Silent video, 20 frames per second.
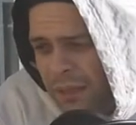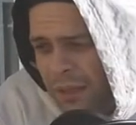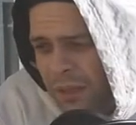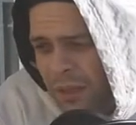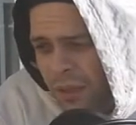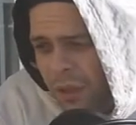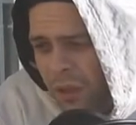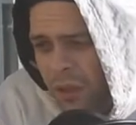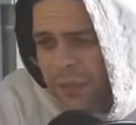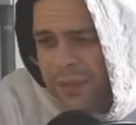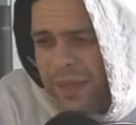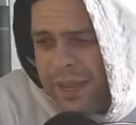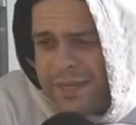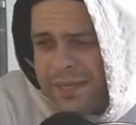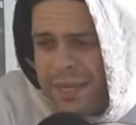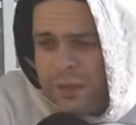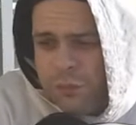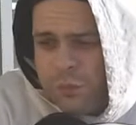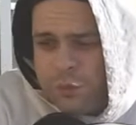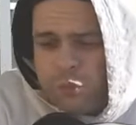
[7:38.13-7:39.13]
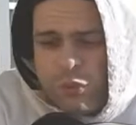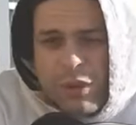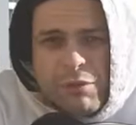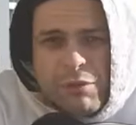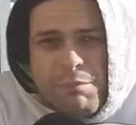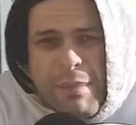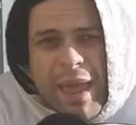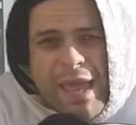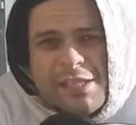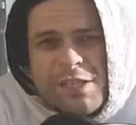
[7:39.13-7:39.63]
all they did was run a
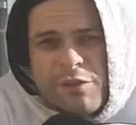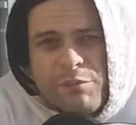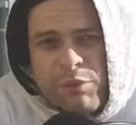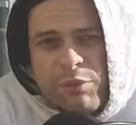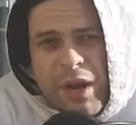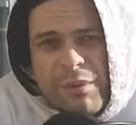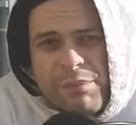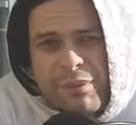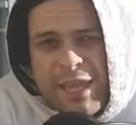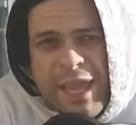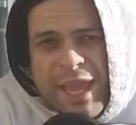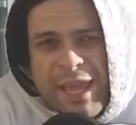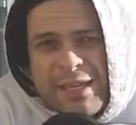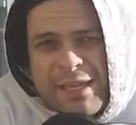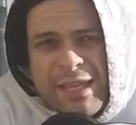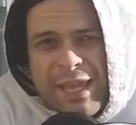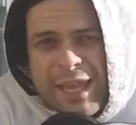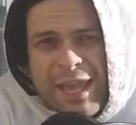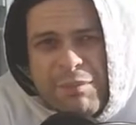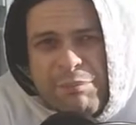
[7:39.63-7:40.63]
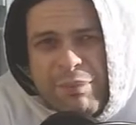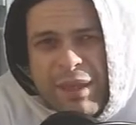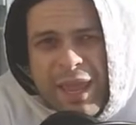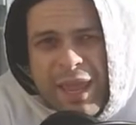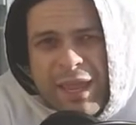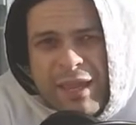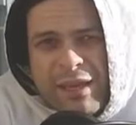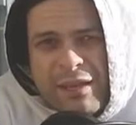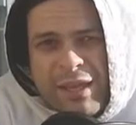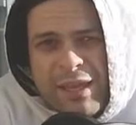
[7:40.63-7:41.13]
massive propaganda
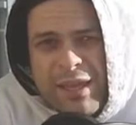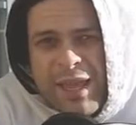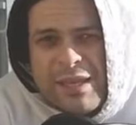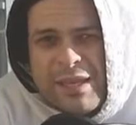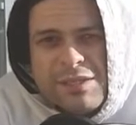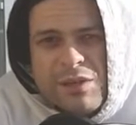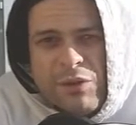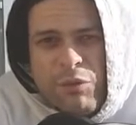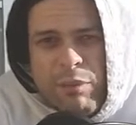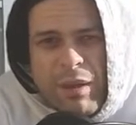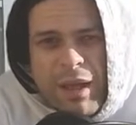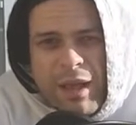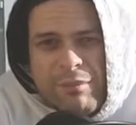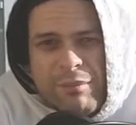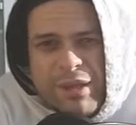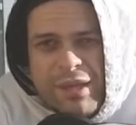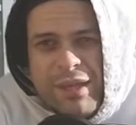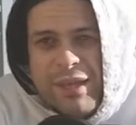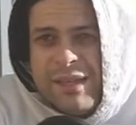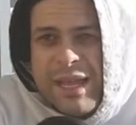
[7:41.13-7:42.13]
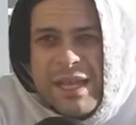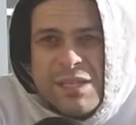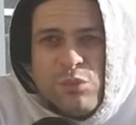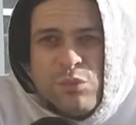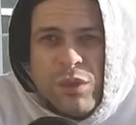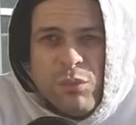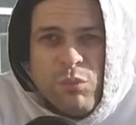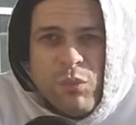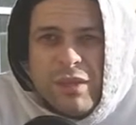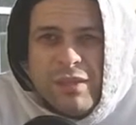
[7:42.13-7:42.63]
campaign against Obama, and that's
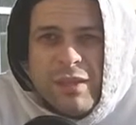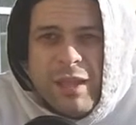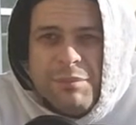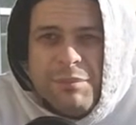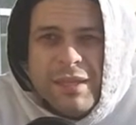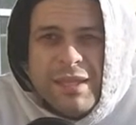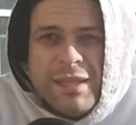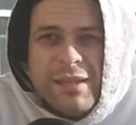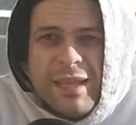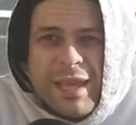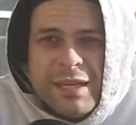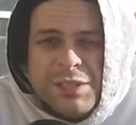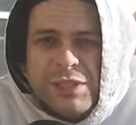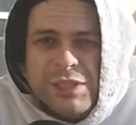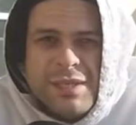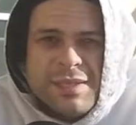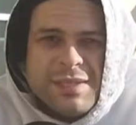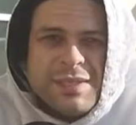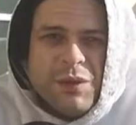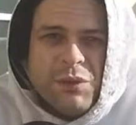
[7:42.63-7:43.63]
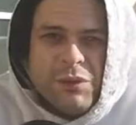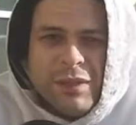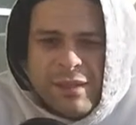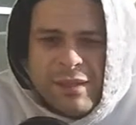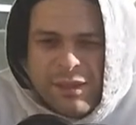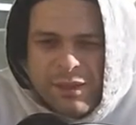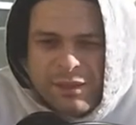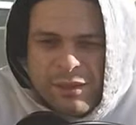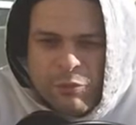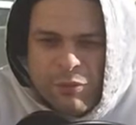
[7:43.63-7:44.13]
what won them the election. It's the only
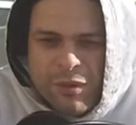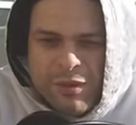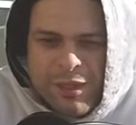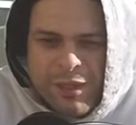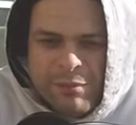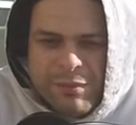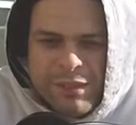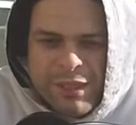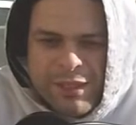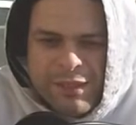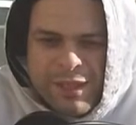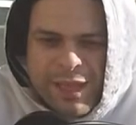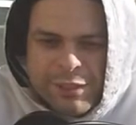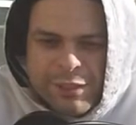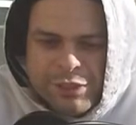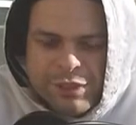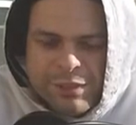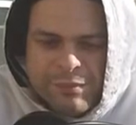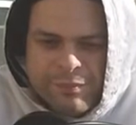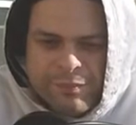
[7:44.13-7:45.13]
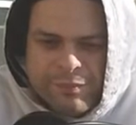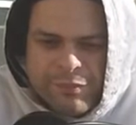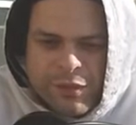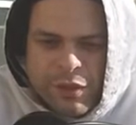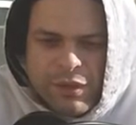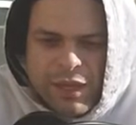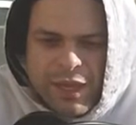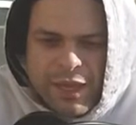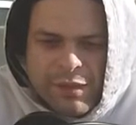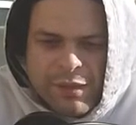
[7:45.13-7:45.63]
thing that won them the election,
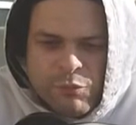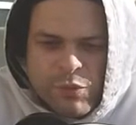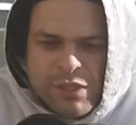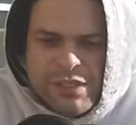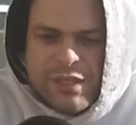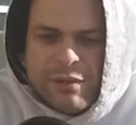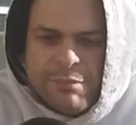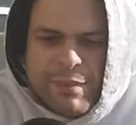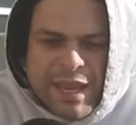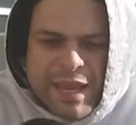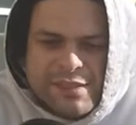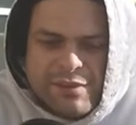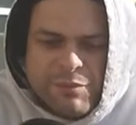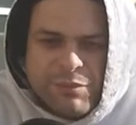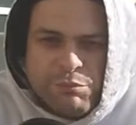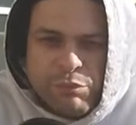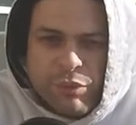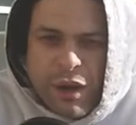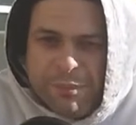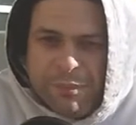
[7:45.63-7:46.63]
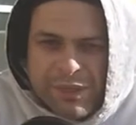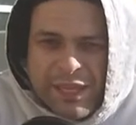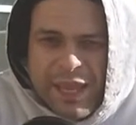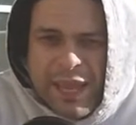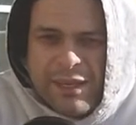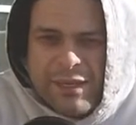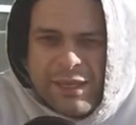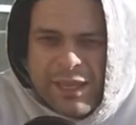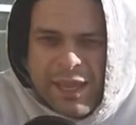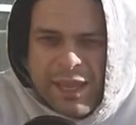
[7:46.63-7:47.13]
okay, was their massive
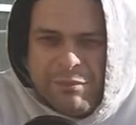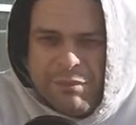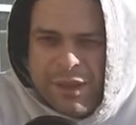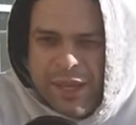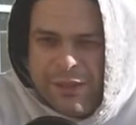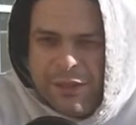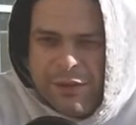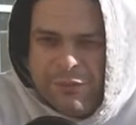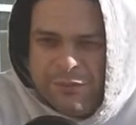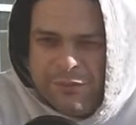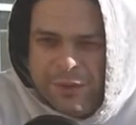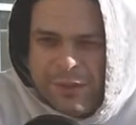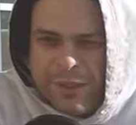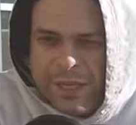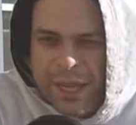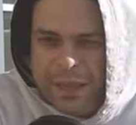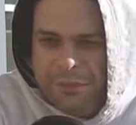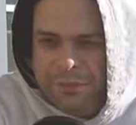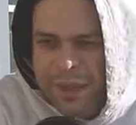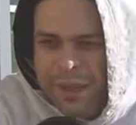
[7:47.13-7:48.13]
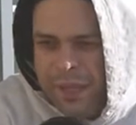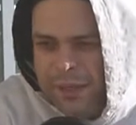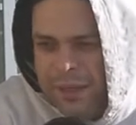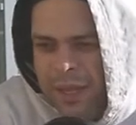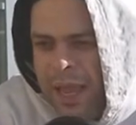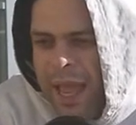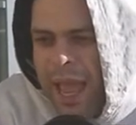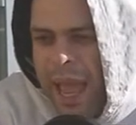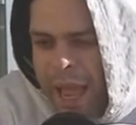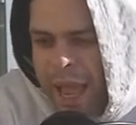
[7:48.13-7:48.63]
propaganda campaign, their fear campaign.
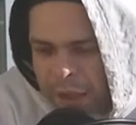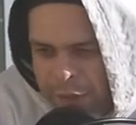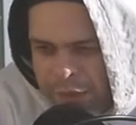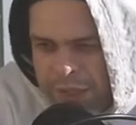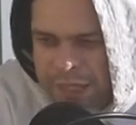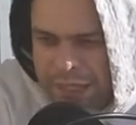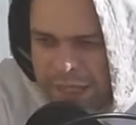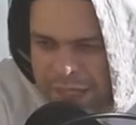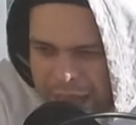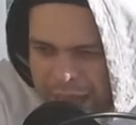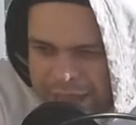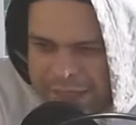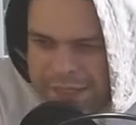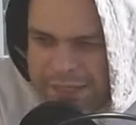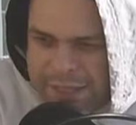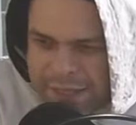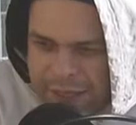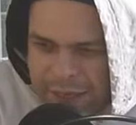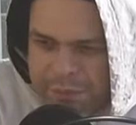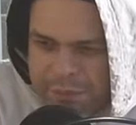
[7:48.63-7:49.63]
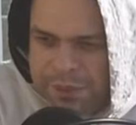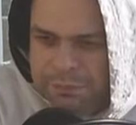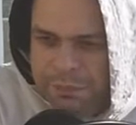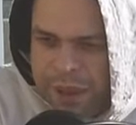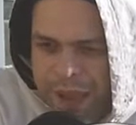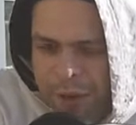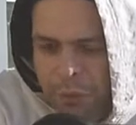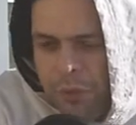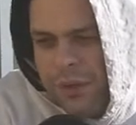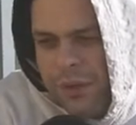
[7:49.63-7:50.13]
How did the Nazis come to
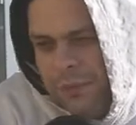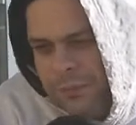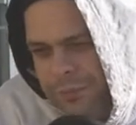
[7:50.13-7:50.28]
power?